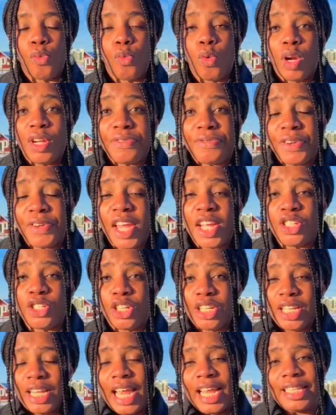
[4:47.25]

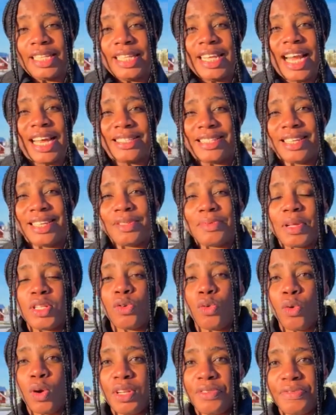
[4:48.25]
qualification, like the
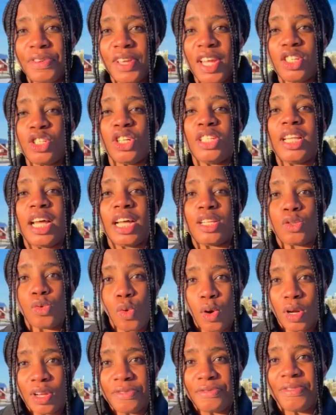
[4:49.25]
assessment qualification that
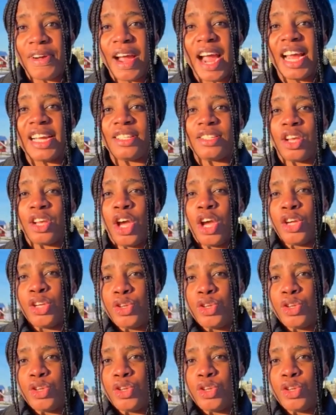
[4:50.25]
qualifies